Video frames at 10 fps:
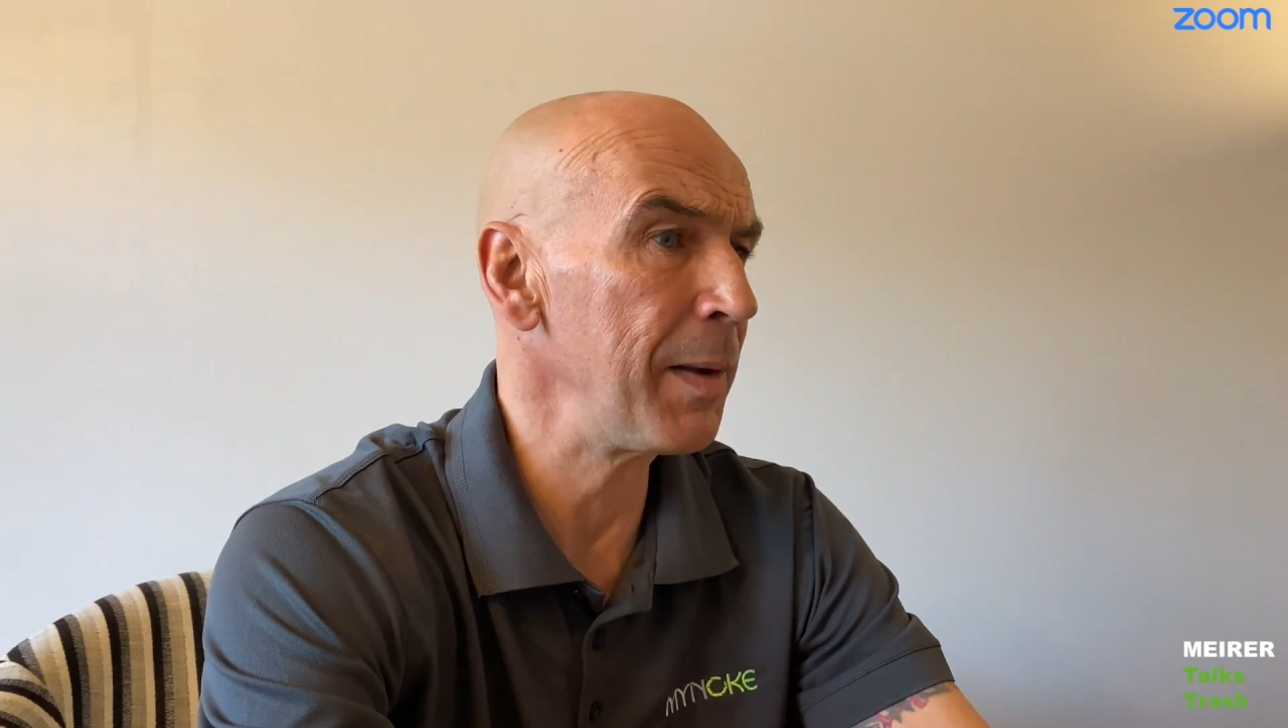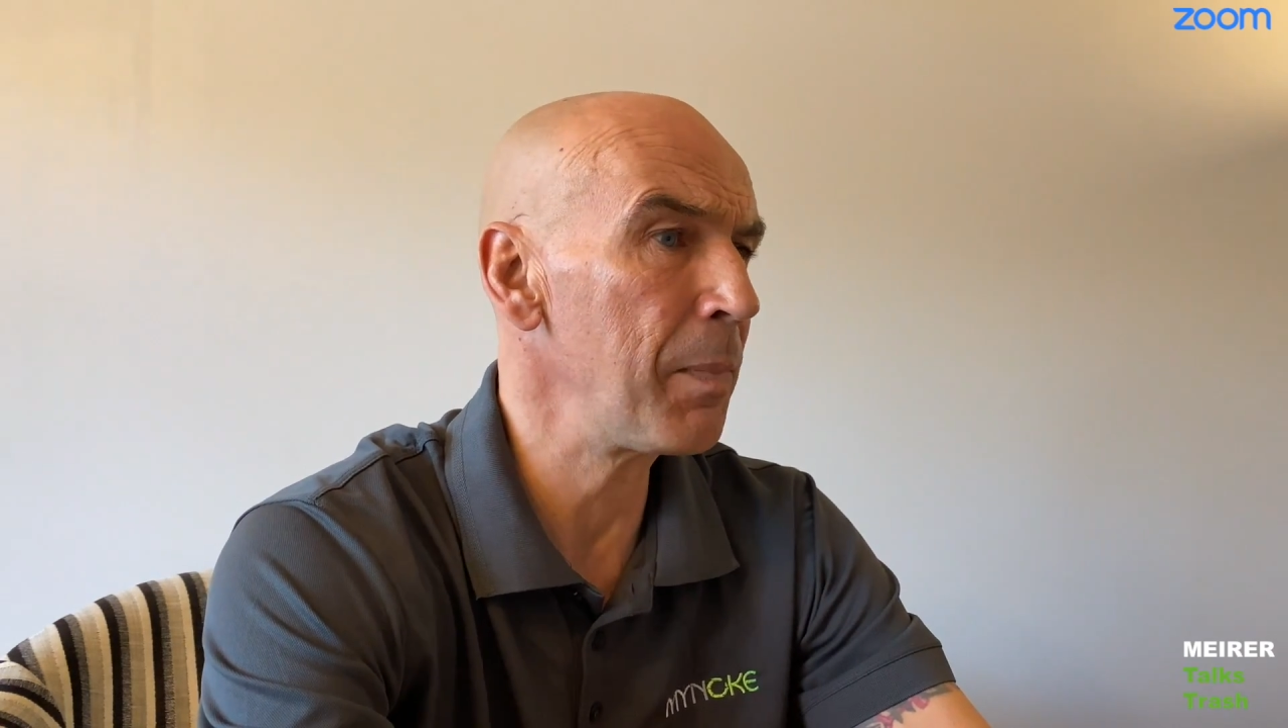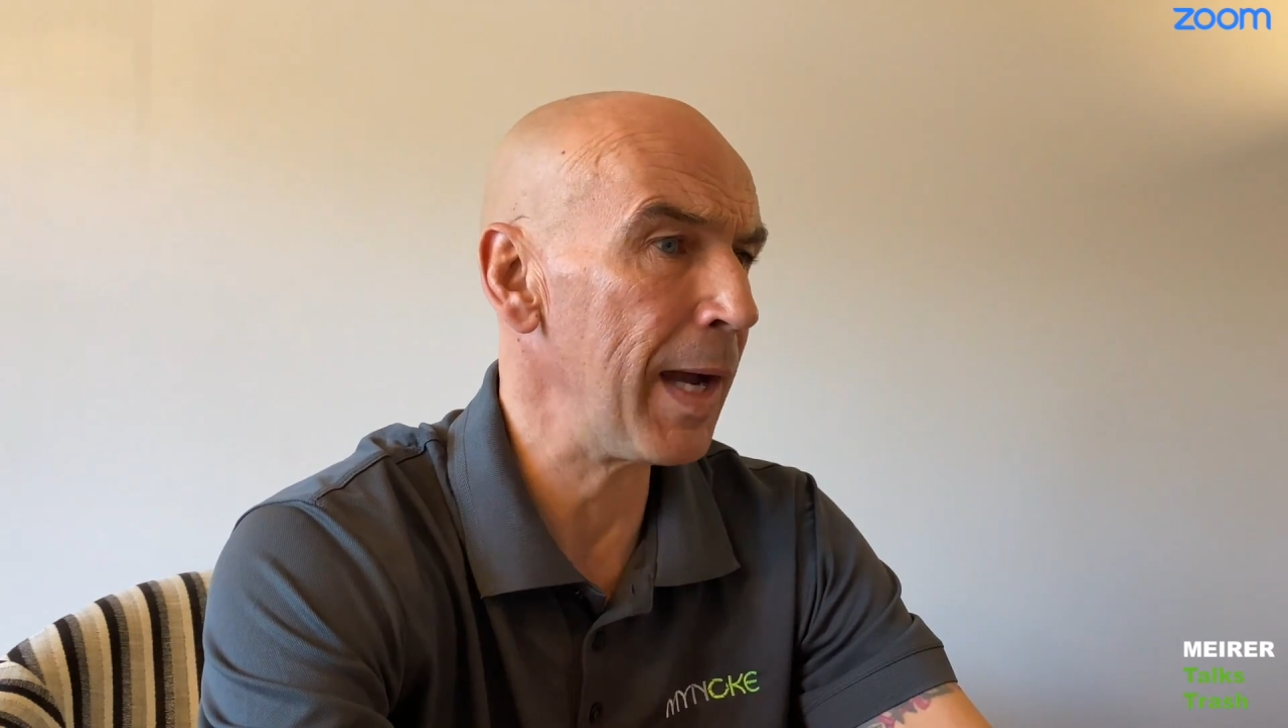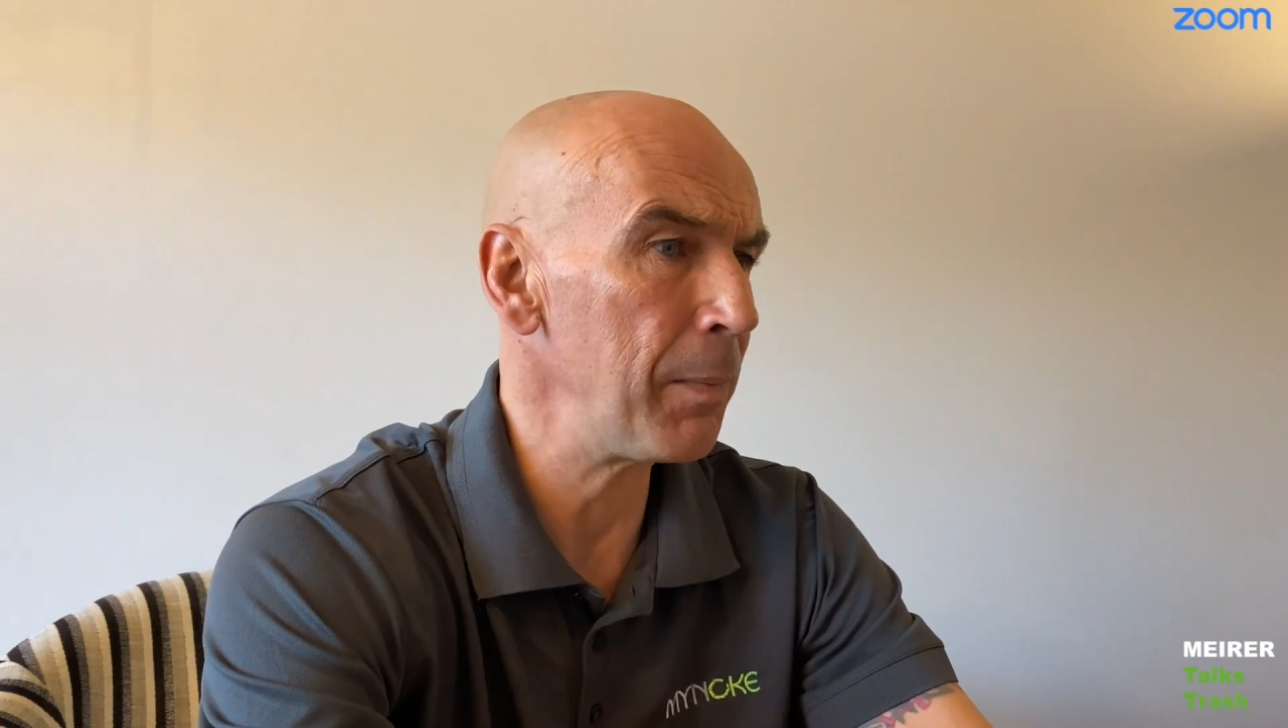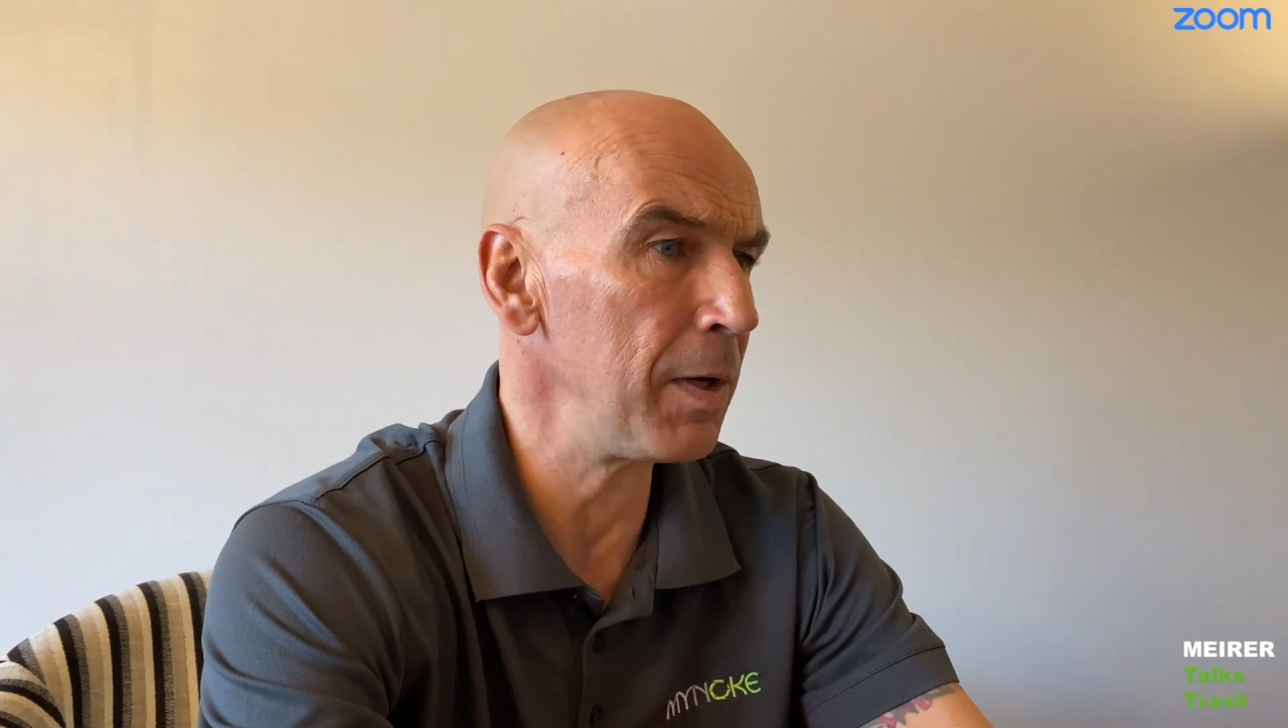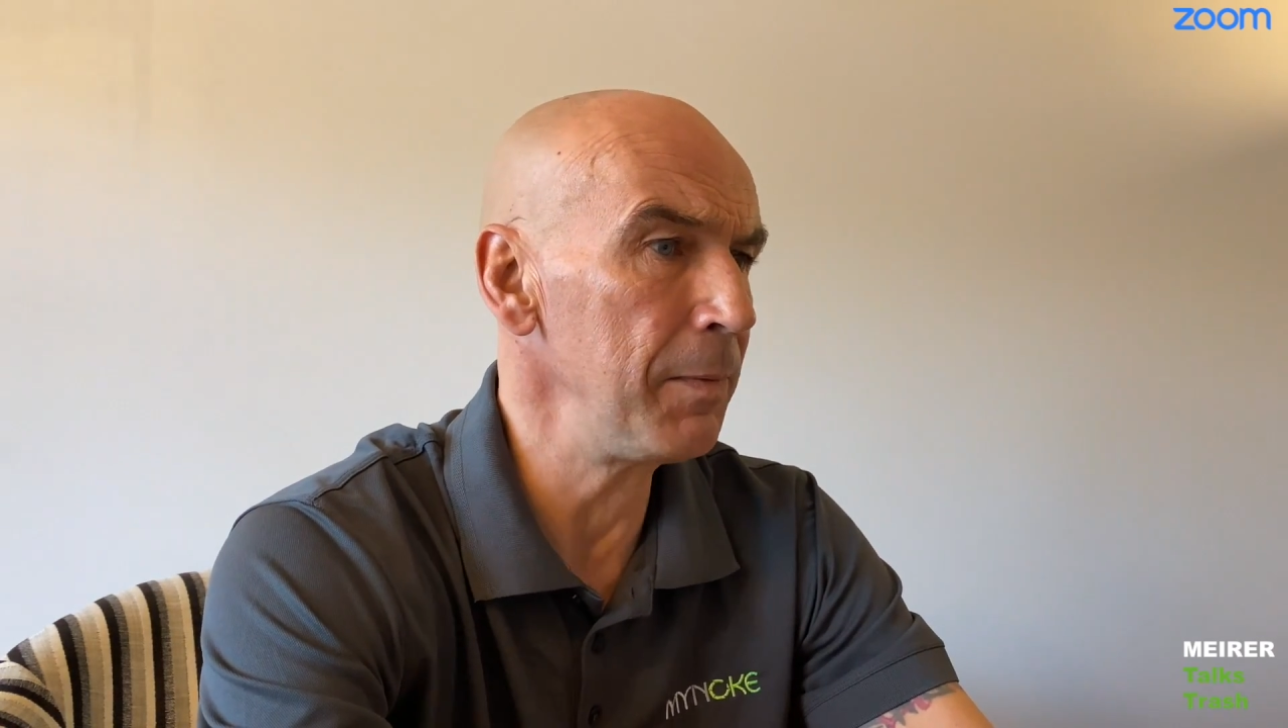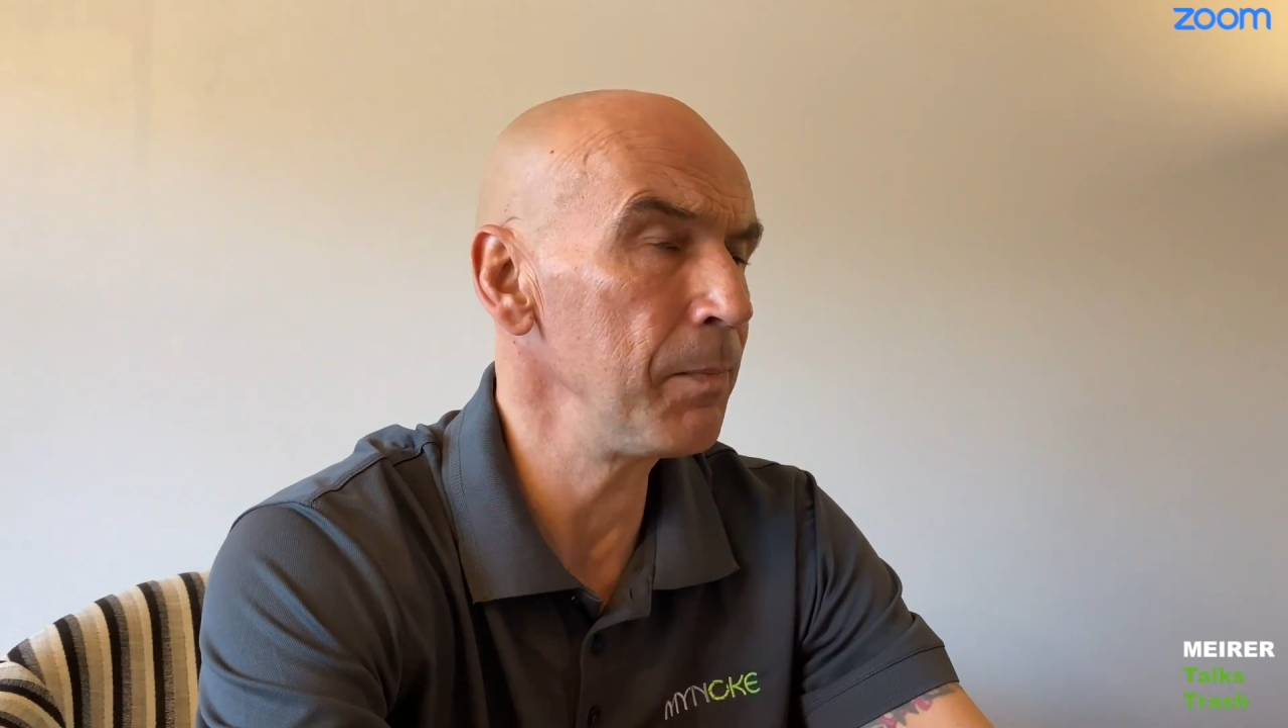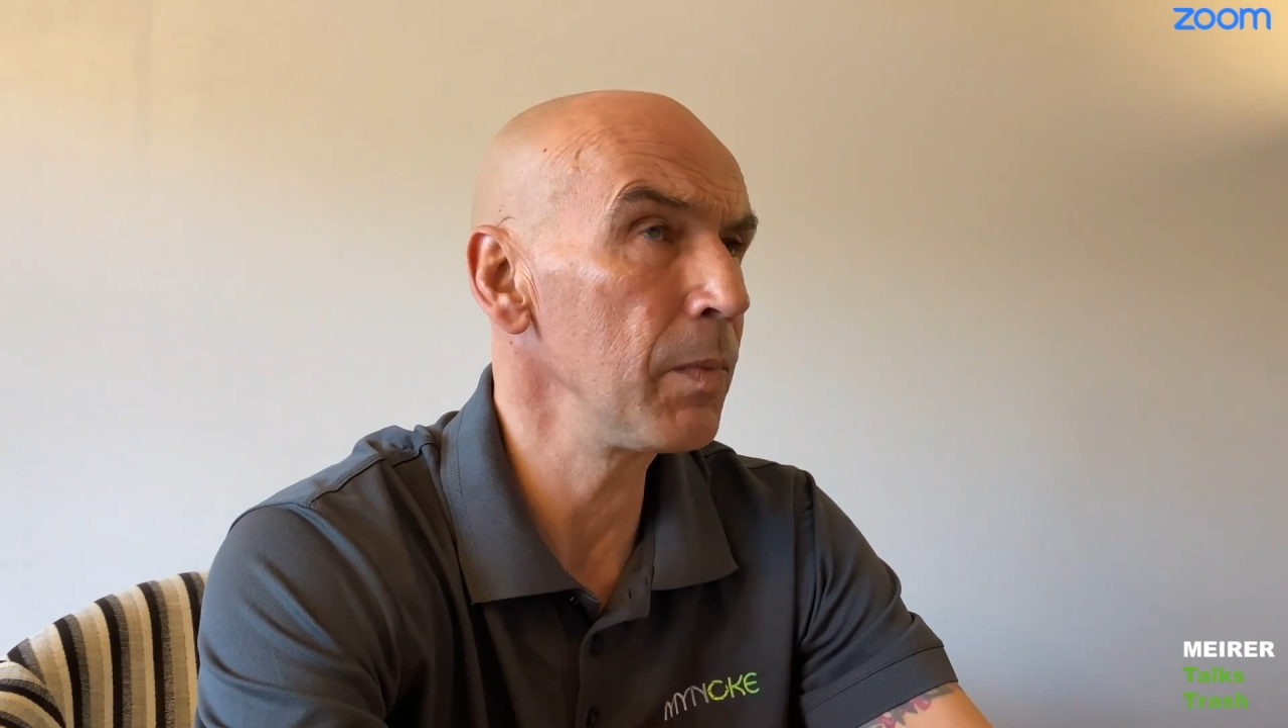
paper.